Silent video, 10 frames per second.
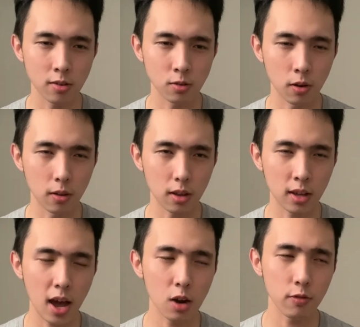So it
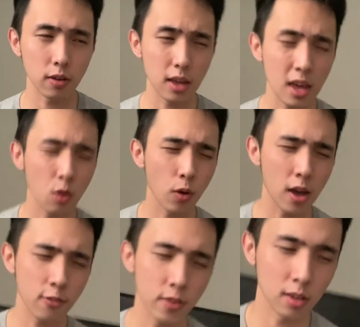kind of, in a
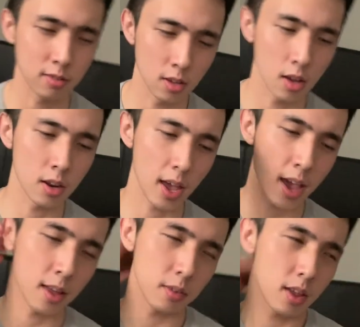way, feels good.
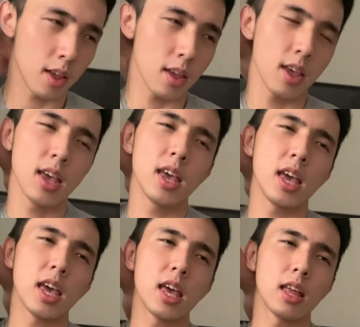And
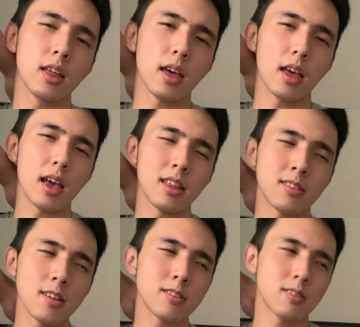it's
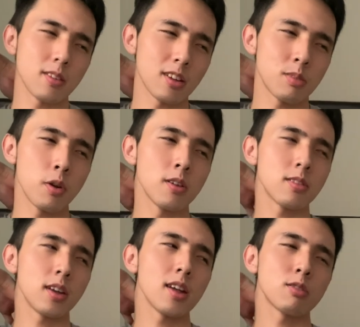this experience,
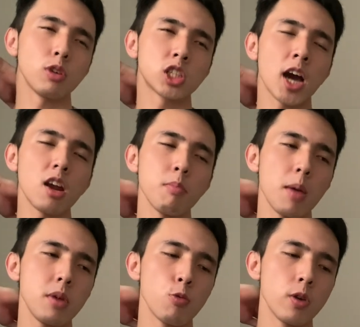I guess, which kind of
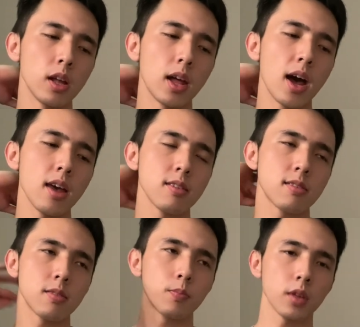made me
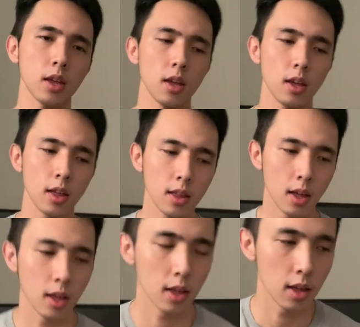realize,
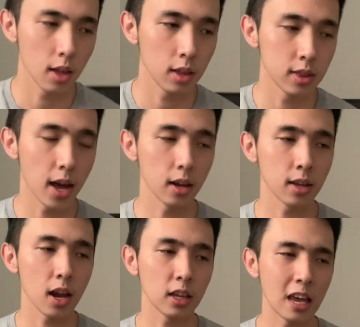that
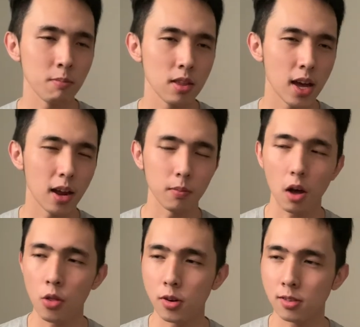kind of gave me that
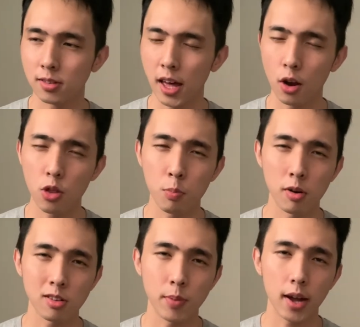other
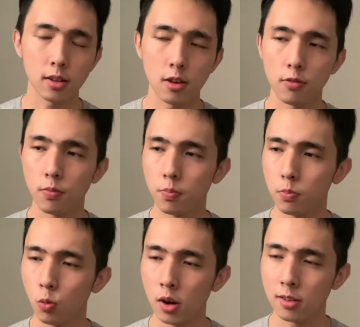perspective,
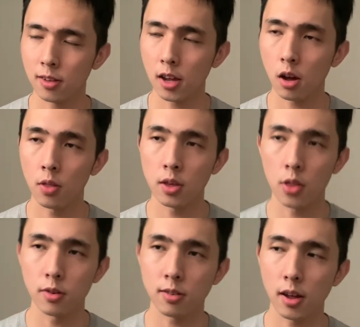what it's like on the
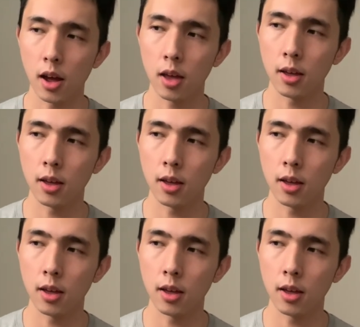other side.